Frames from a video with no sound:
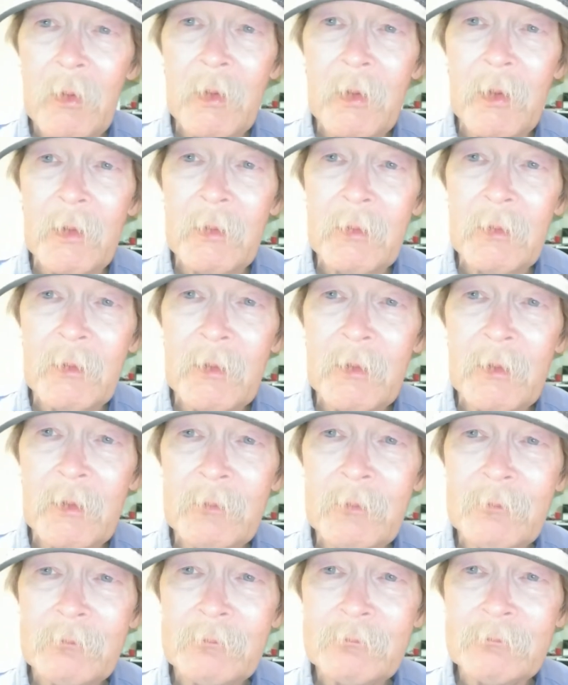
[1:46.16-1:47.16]
And uh,
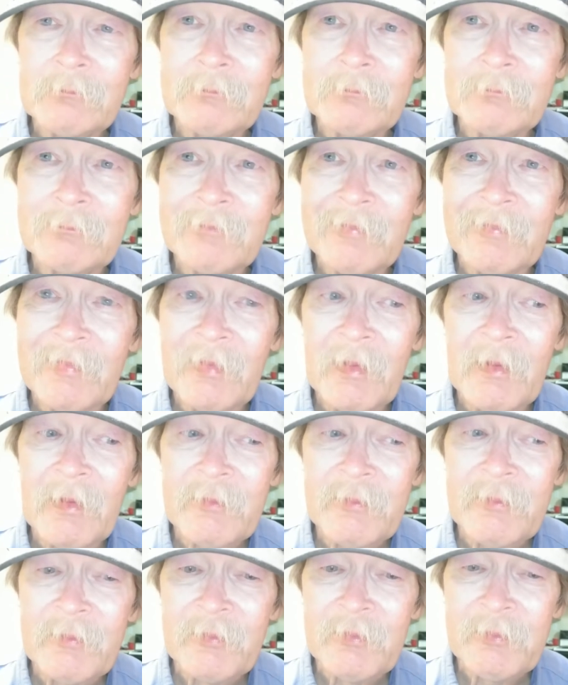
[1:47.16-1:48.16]

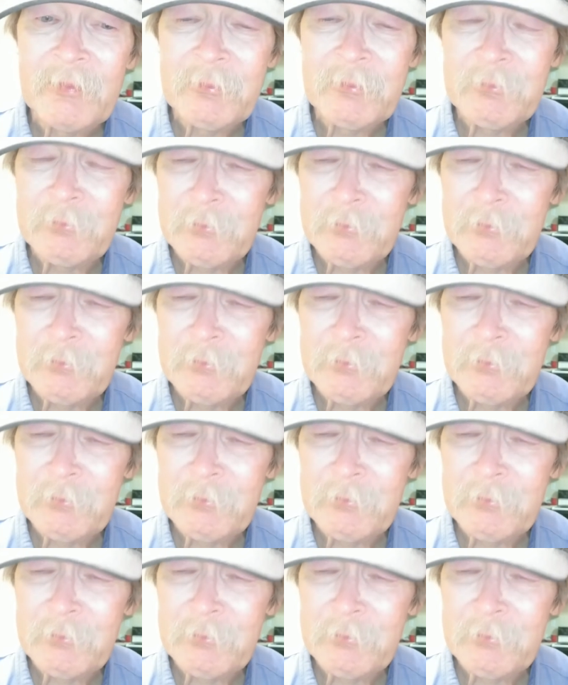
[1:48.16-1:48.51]
life is